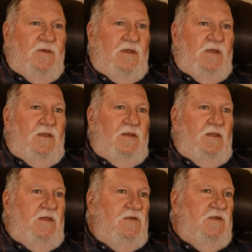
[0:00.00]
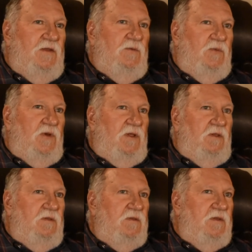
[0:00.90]
and they said,
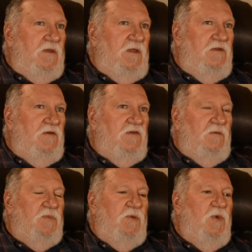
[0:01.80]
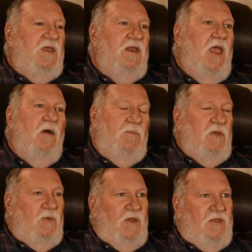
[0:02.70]
well, is there something we can help
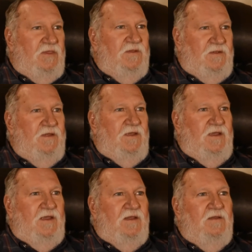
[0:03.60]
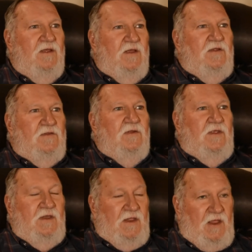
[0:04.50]
you with? And so
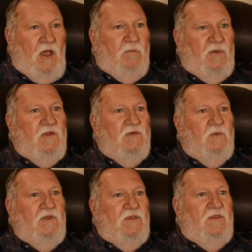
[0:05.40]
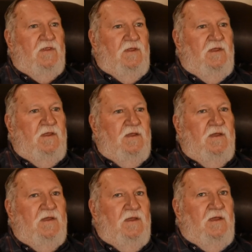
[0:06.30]
they did help us with the